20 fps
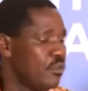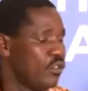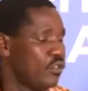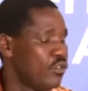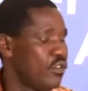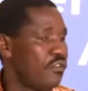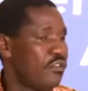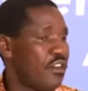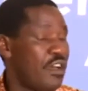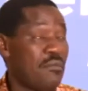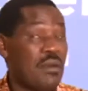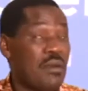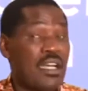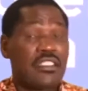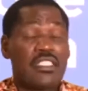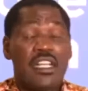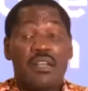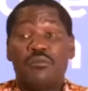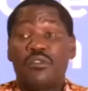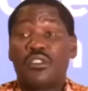most of our
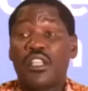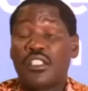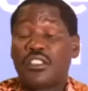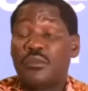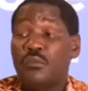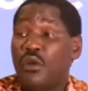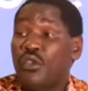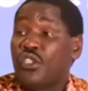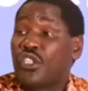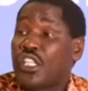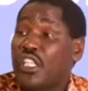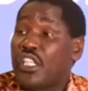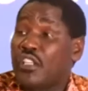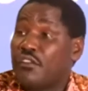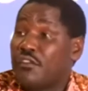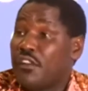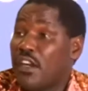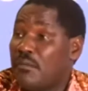farmers are small-scale